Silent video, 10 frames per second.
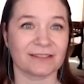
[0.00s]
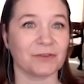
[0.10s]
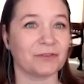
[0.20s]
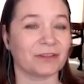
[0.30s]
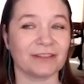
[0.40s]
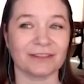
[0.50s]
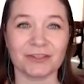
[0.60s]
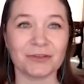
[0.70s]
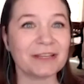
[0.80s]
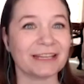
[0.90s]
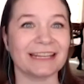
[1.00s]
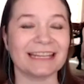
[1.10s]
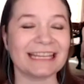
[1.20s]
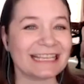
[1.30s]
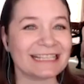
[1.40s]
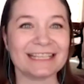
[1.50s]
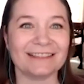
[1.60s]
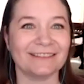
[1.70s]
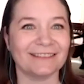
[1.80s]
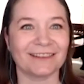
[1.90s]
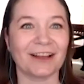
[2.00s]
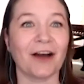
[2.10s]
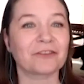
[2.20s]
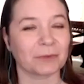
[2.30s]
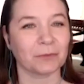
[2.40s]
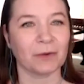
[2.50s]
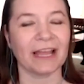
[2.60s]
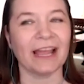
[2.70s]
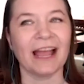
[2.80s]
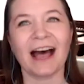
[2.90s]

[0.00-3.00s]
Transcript: so you can do it in an easy comfortable way.